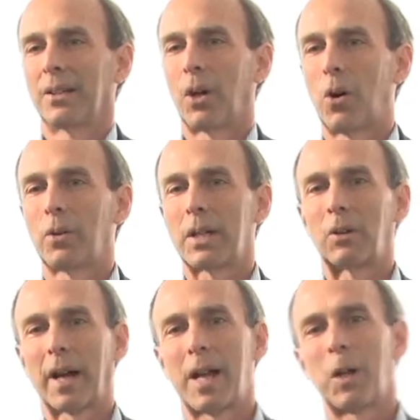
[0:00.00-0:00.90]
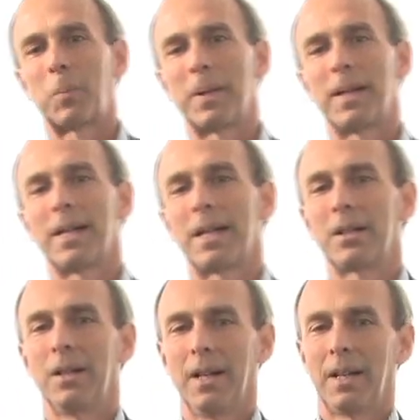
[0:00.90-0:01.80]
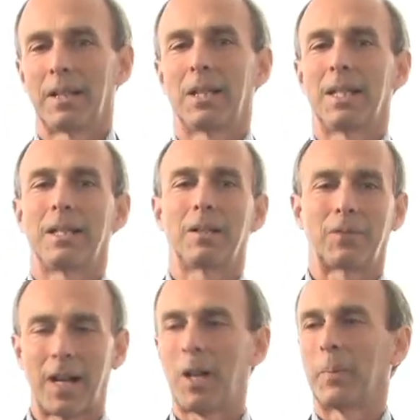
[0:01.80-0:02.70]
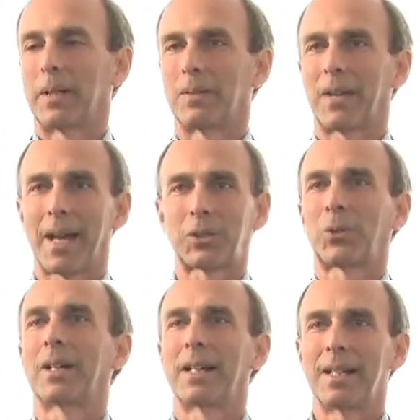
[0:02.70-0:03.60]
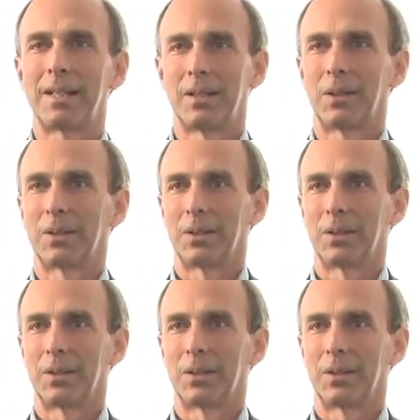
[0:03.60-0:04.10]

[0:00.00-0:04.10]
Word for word: The holy grail being the development of X ray